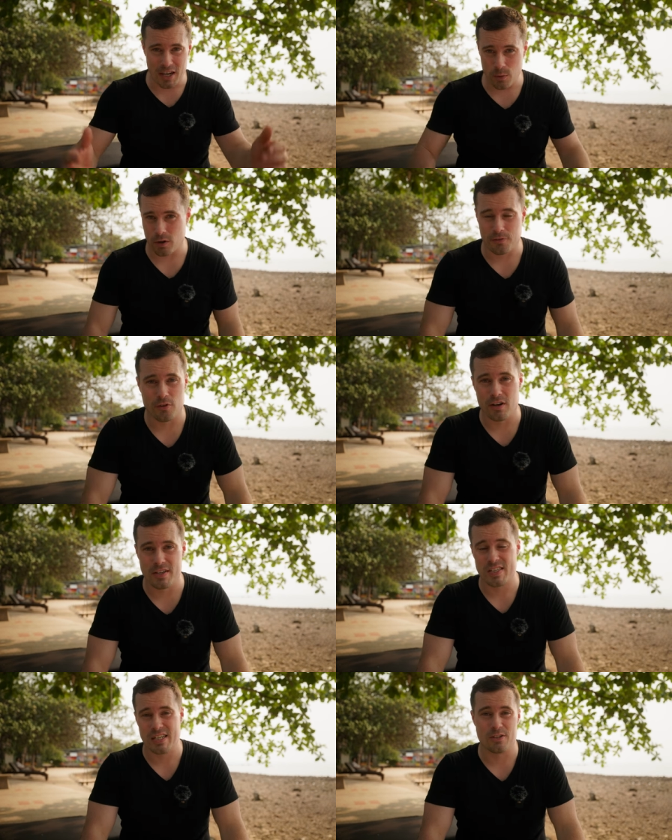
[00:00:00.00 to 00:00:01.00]
any one of you are
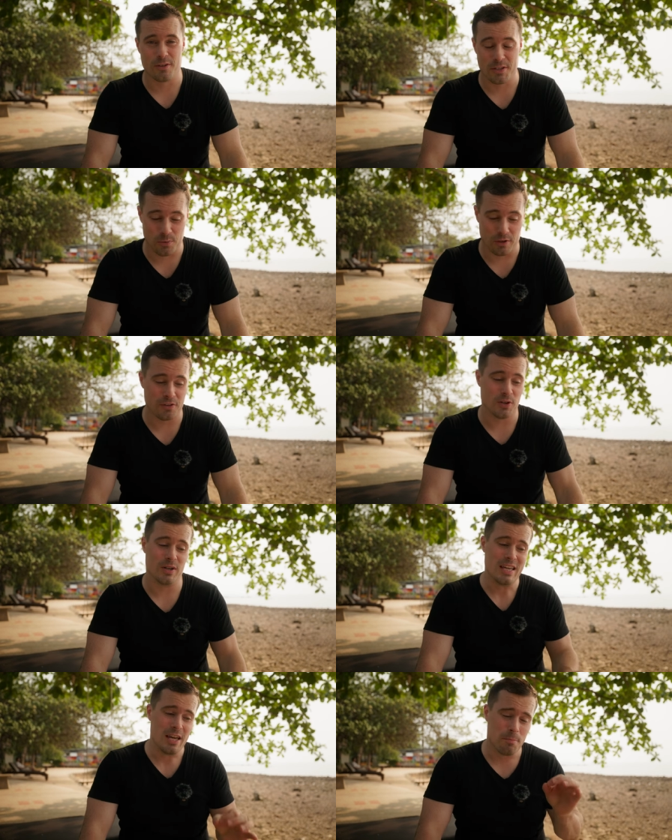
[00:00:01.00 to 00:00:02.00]
listening to this review,